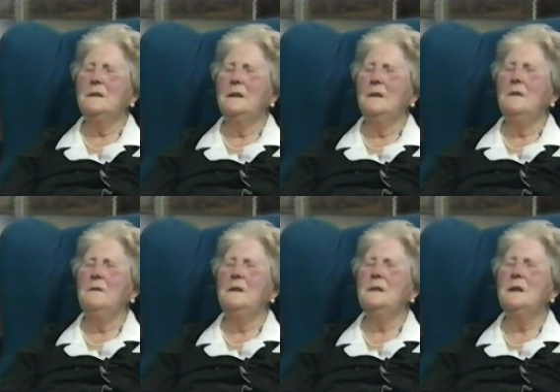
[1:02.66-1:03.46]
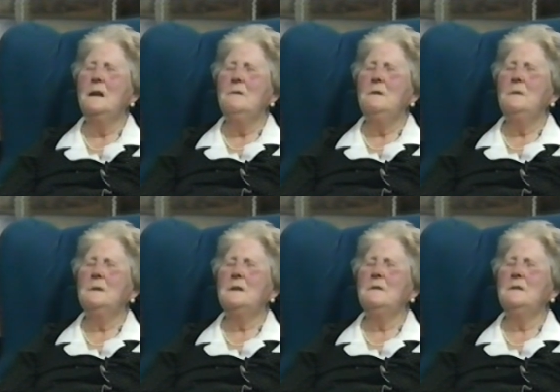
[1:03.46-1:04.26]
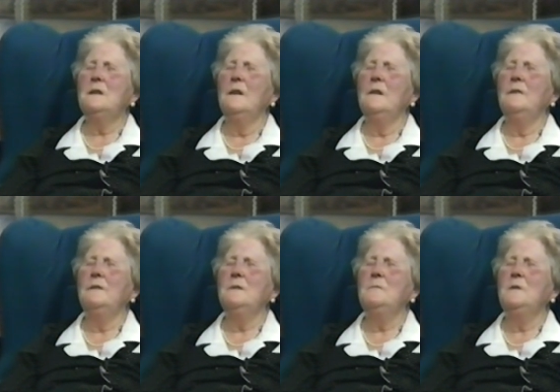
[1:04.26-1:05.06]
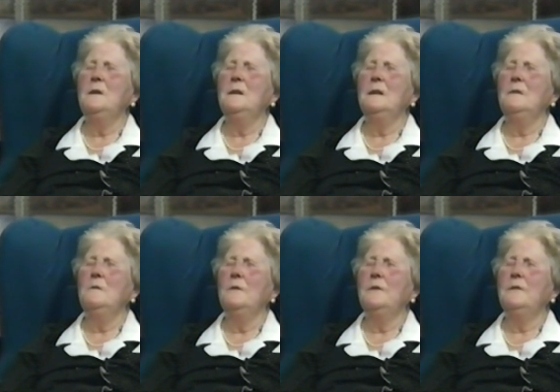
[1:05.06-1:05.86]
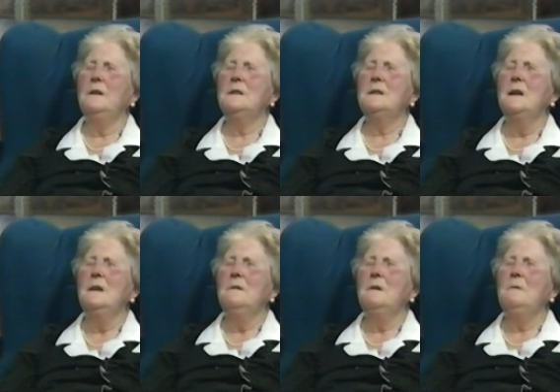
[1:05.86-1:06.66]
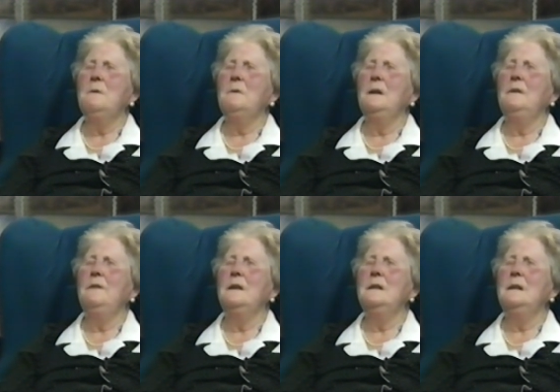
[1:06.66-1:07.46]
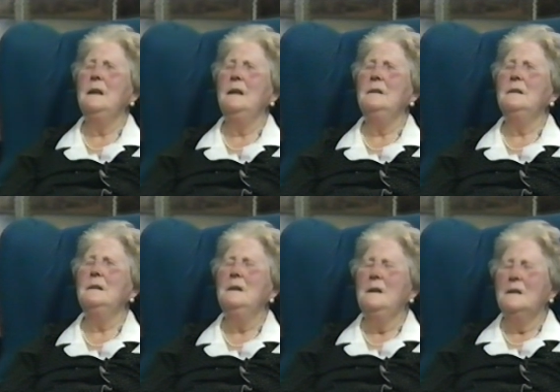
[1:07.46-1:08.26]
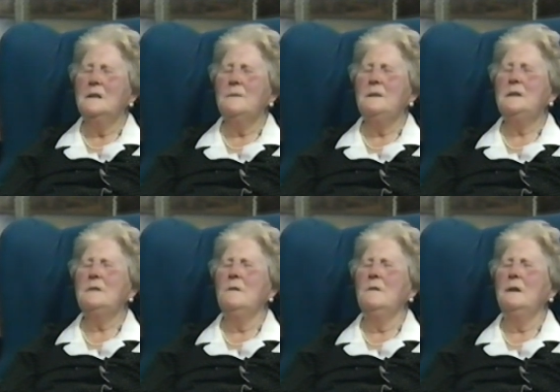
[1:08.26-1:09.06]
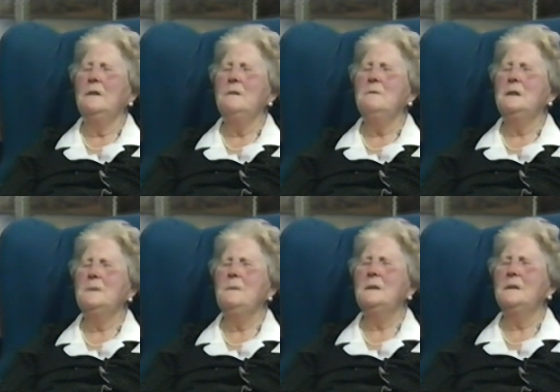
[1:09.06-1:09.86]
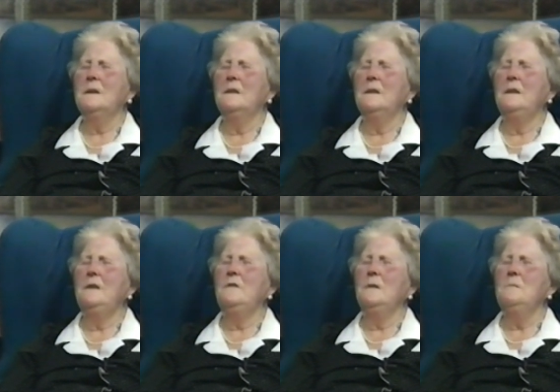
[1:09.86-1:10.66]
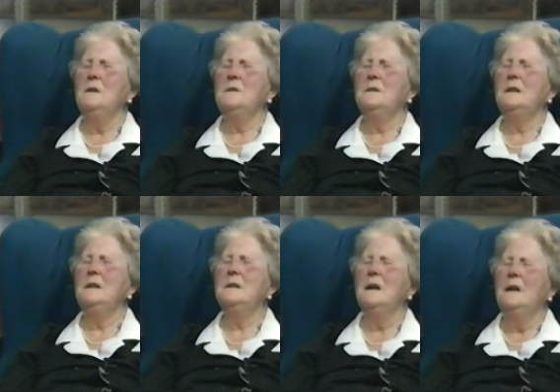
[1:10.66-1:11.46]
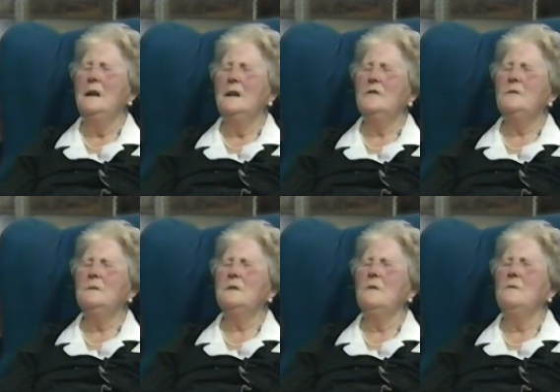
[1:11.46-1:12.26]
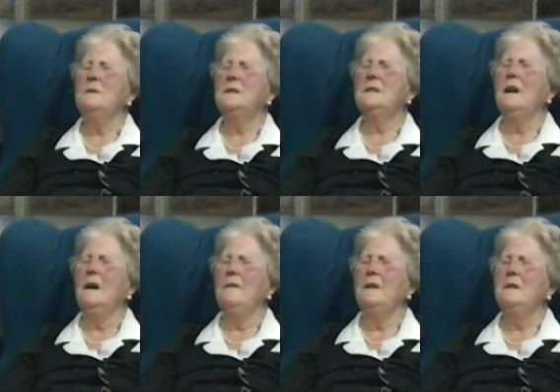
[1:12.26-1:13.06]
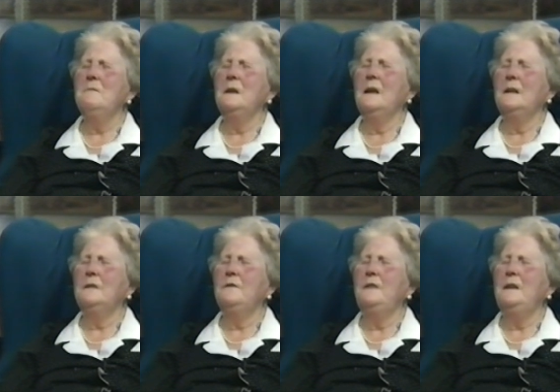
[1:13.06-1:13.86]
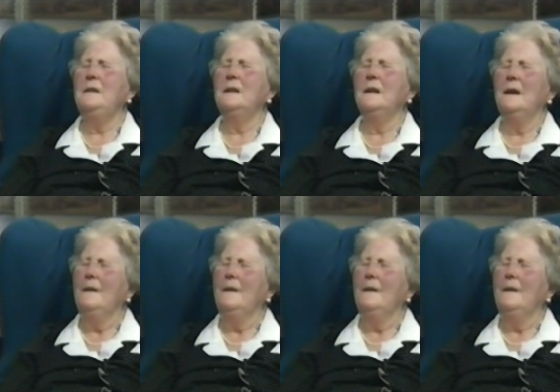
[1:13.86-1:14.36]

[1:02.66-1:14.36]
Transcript: said, oh yes, we were so sorry for the poor little authoress when we were living in London, because we saw her in Westminster Cathedral most days, and she was always starving, and we had to feed her.